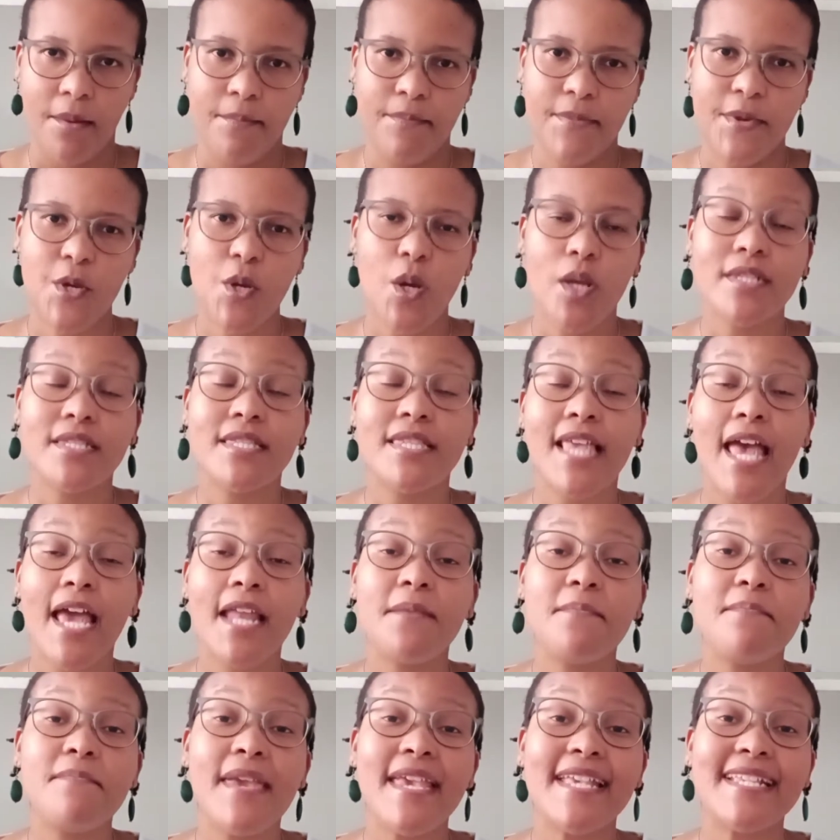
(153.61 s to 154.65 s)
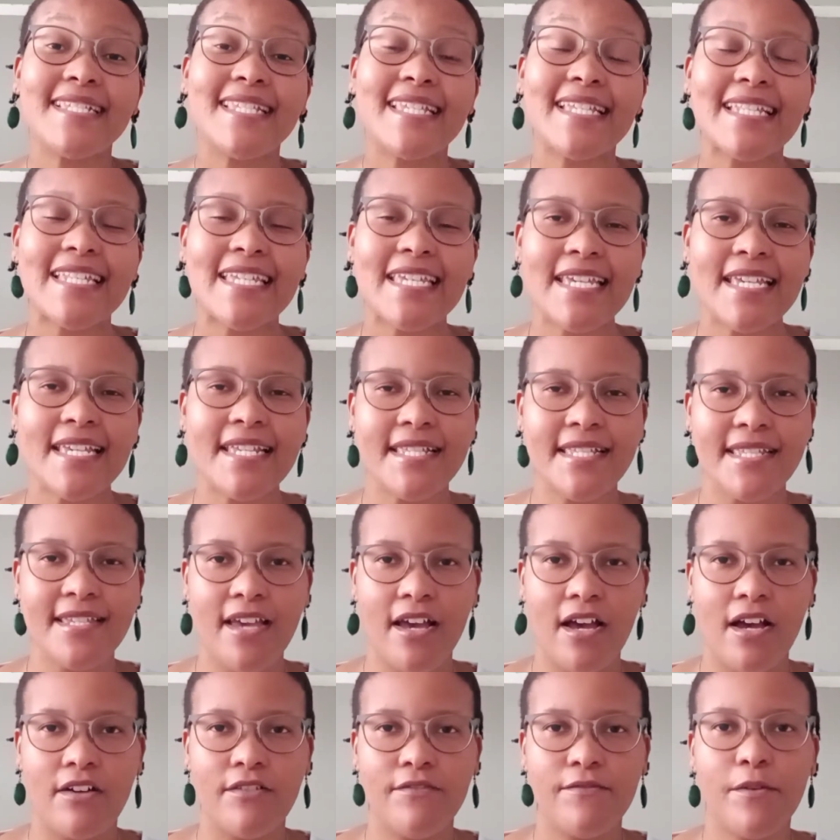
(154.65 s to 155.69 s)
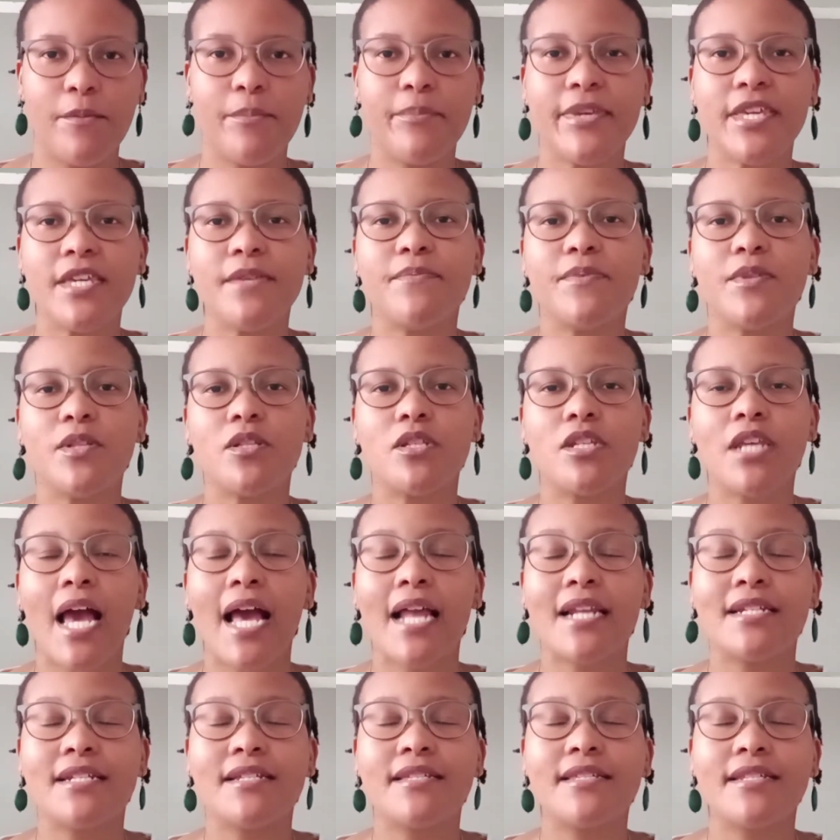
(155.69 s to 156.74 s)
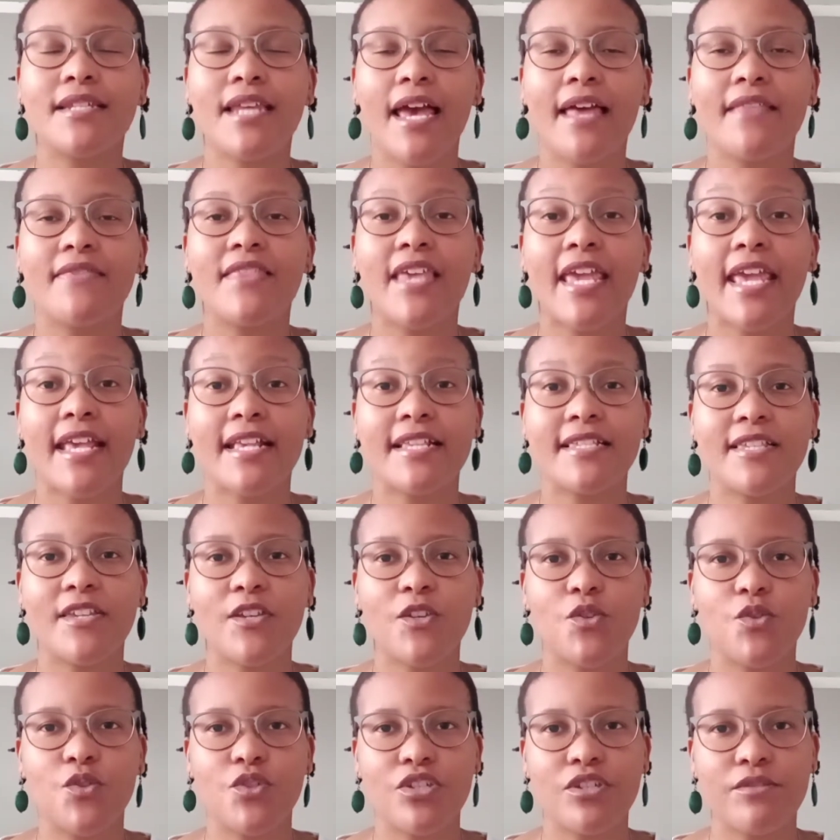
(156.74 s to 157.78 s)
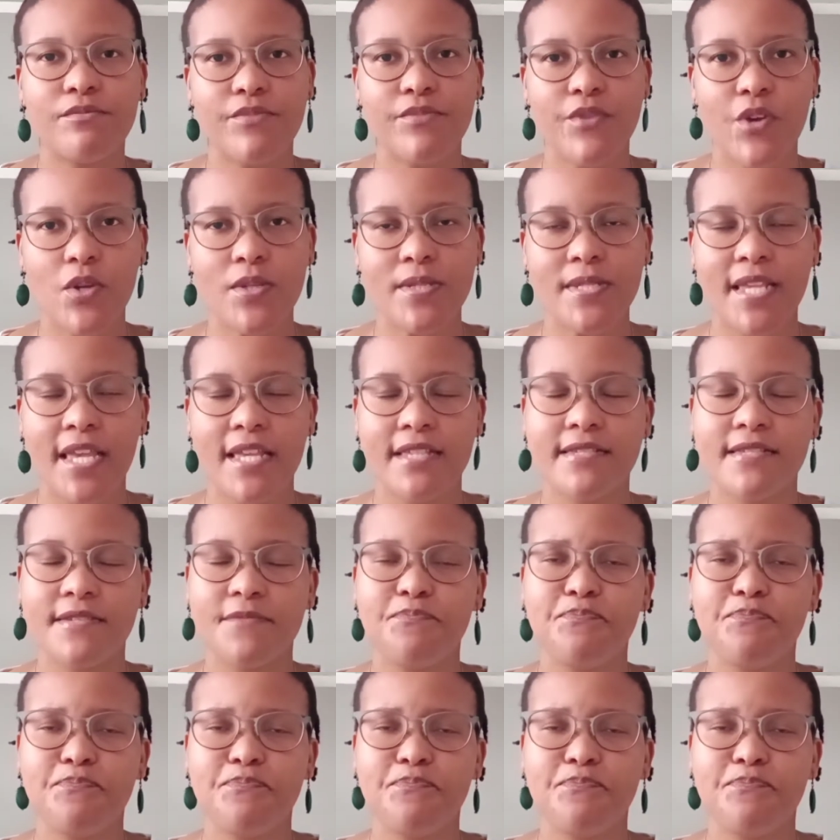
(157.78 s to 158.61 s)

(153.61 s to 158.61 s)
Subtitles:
because that makes it easier for people to understand the execution process.